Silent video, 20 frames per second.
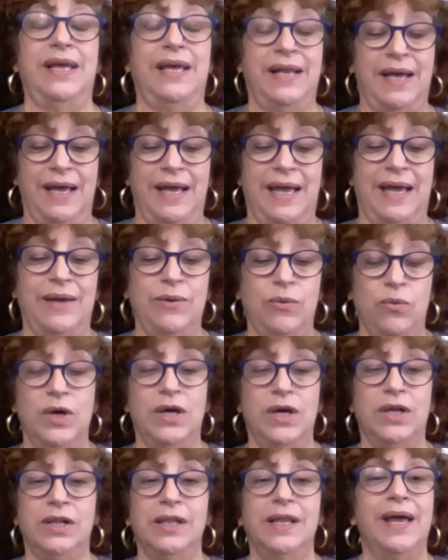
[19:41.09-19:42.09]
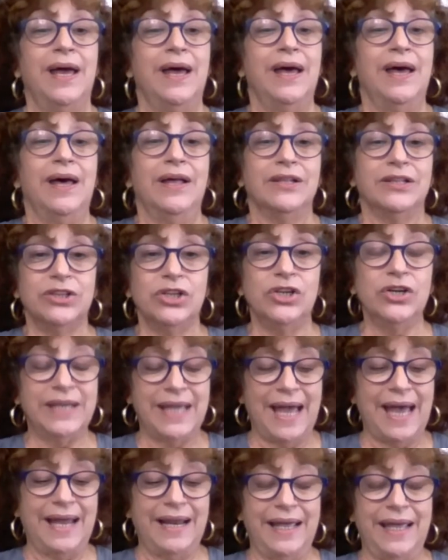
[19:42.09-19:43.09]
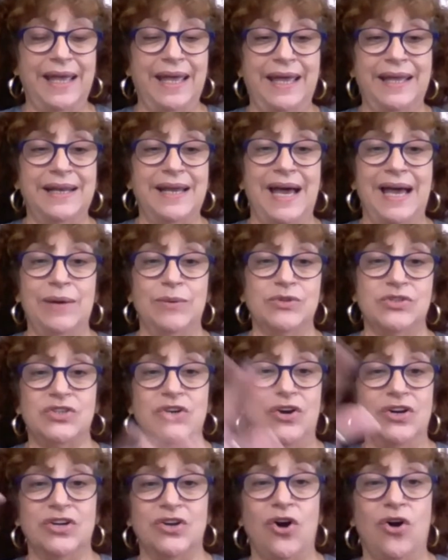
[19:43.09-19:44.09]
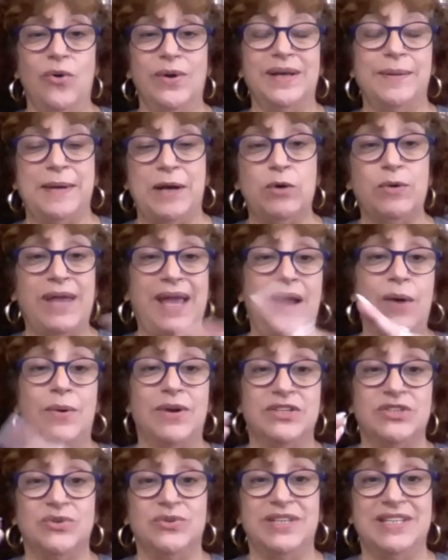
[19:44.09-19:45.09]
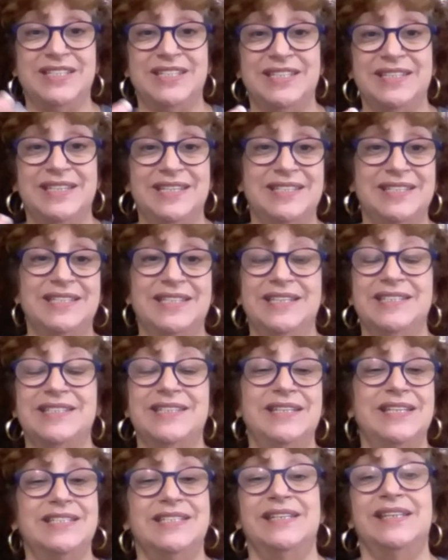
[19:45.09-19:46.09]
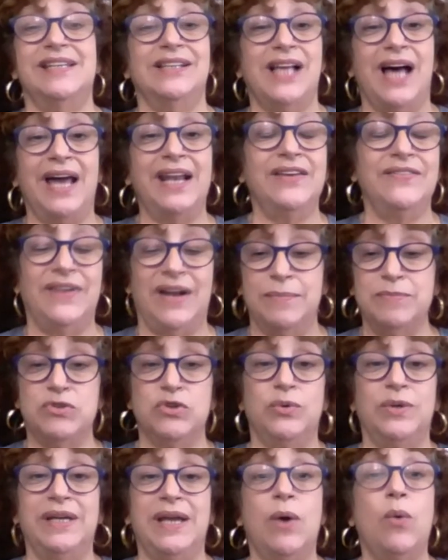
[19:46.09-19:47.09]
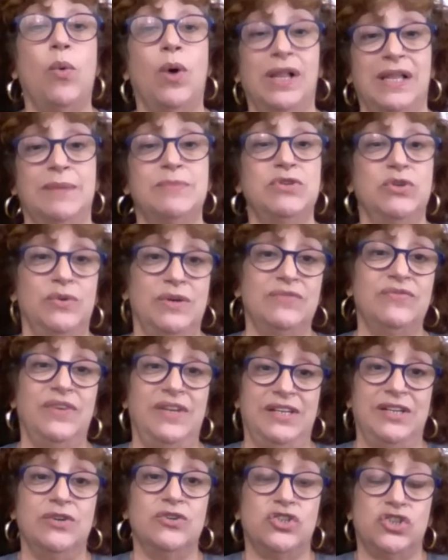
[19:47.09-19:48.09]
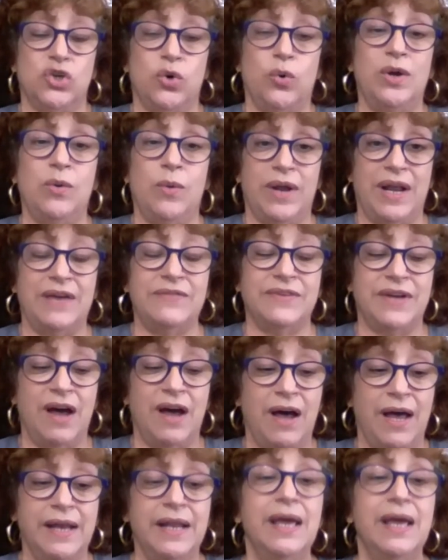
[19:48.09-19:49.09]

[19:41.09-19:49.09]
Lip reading: And I will look at it and I will start going. I'm like, okay, I want to do this and this and this and this. And a lot of it, I'm doing it while I'm doing videos showing what I've got.